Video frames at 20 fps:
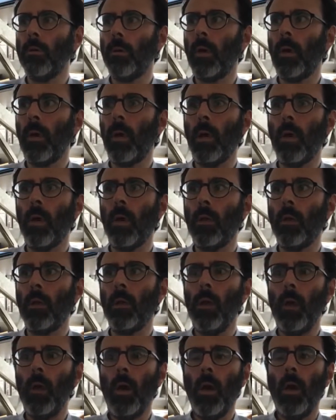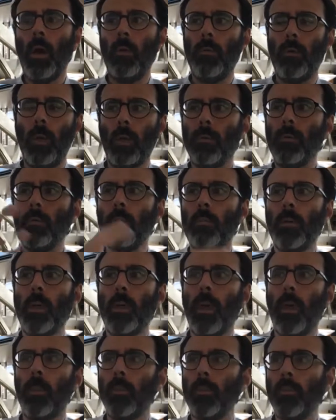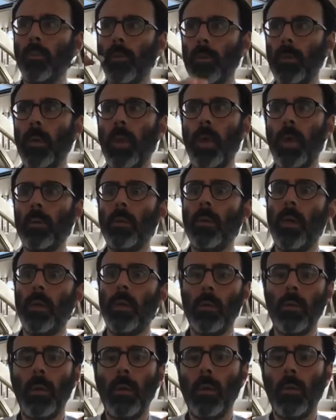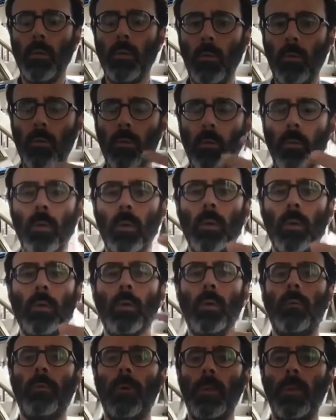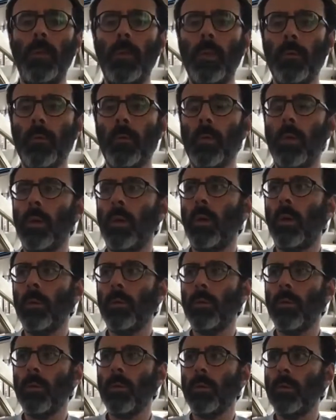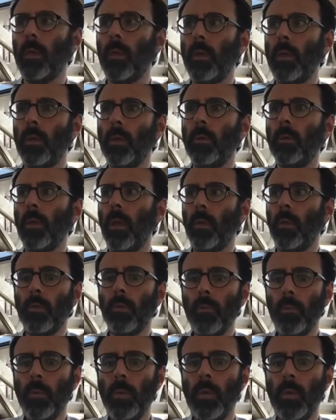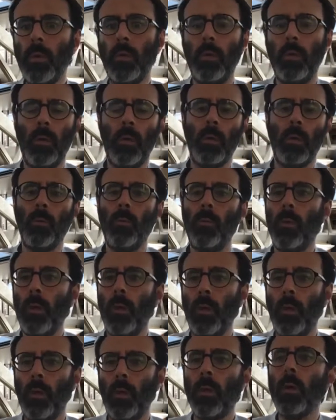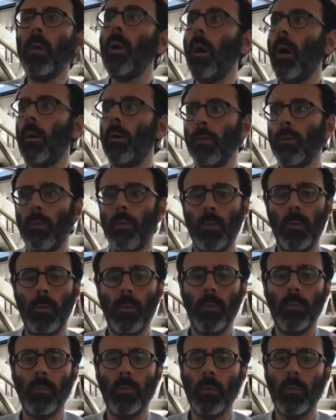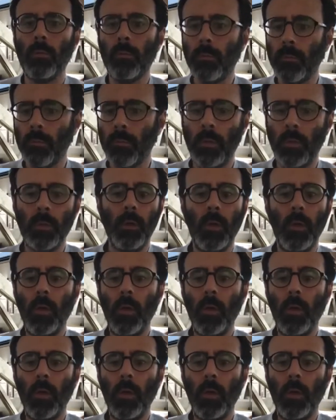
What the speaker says: And I would like to capture that whole world of ideas and cultures that tend to be, in a way, lost in a sort of a